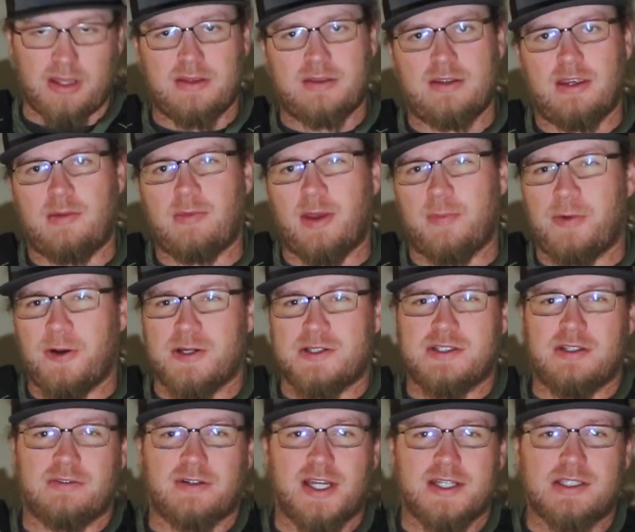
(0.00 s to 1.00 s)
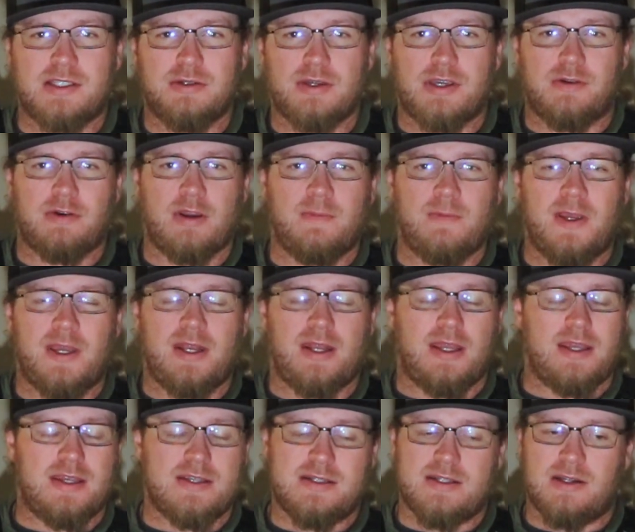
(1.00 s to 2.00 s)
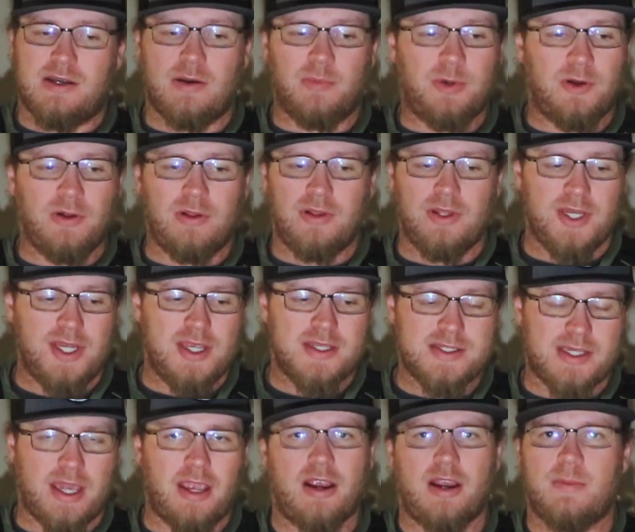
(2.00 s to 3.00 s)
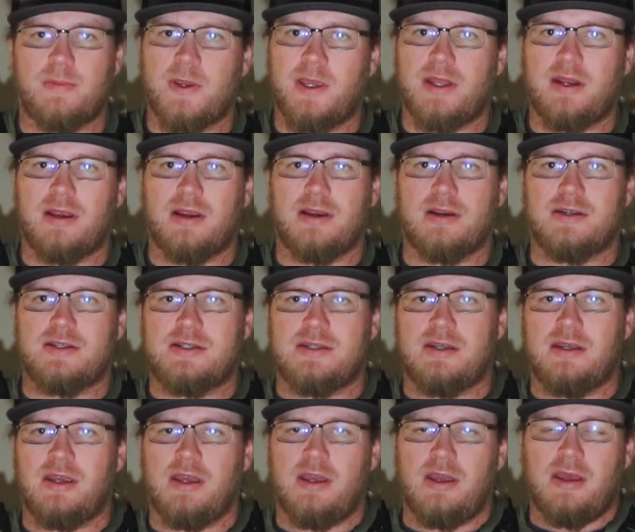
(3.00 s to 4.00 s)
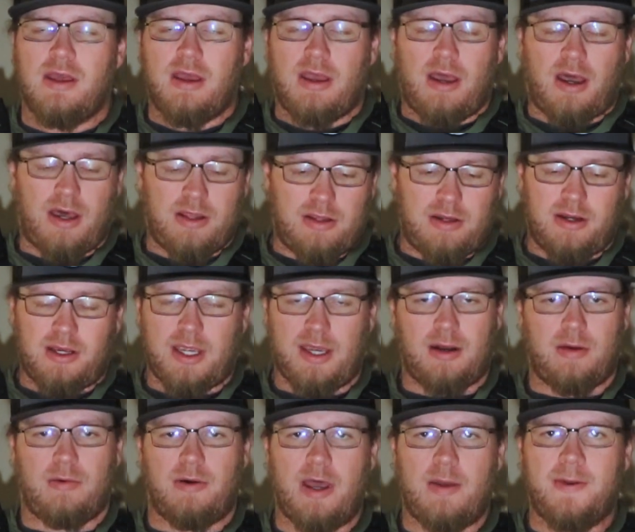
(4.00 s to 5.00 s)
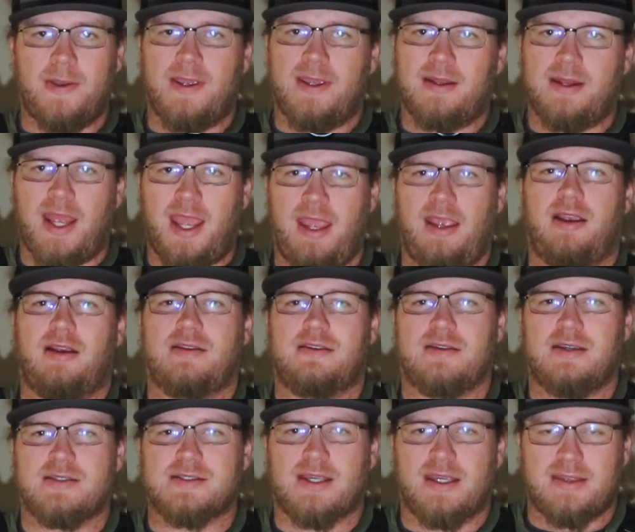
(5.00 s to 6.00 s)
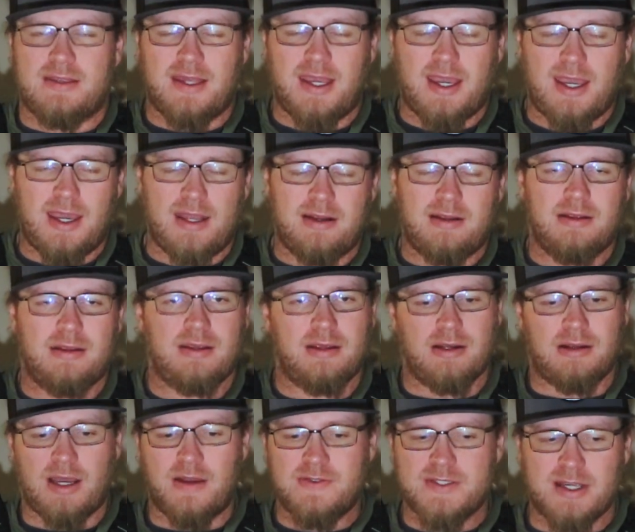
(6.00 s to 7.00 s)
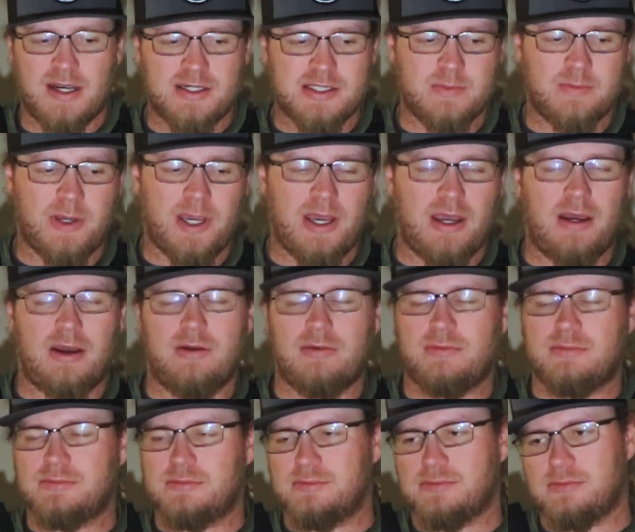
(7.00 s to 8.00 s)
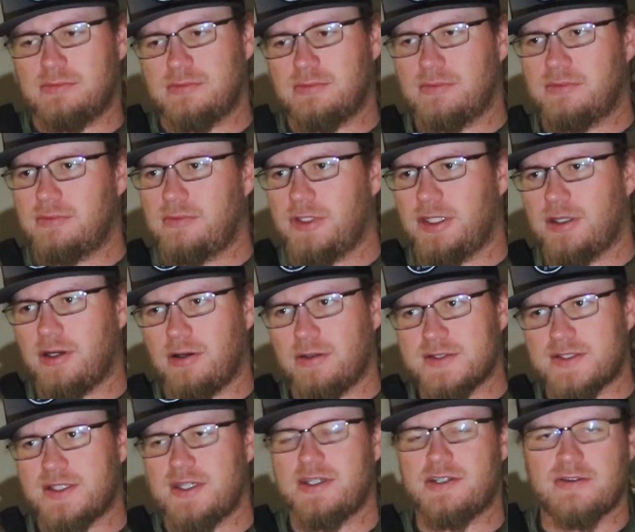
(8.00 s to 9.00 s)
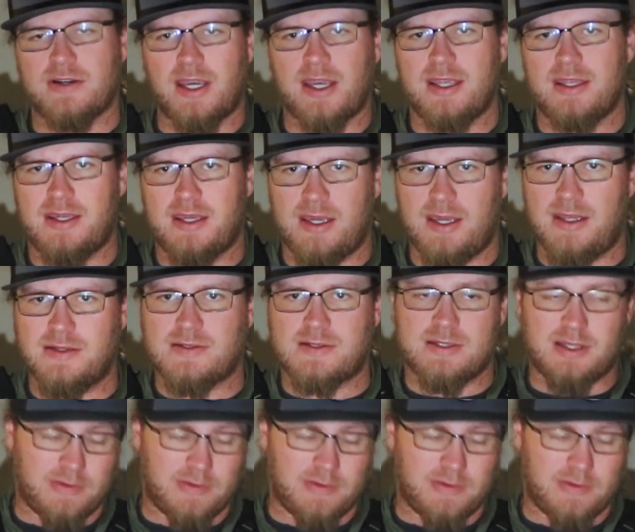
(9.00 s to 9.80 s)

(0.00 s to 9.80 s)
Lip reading: other thing about personal rescue equipment is, pulleys, carabiners, other kind of webbing and anchor things like that. I've talked about Z-drag kits.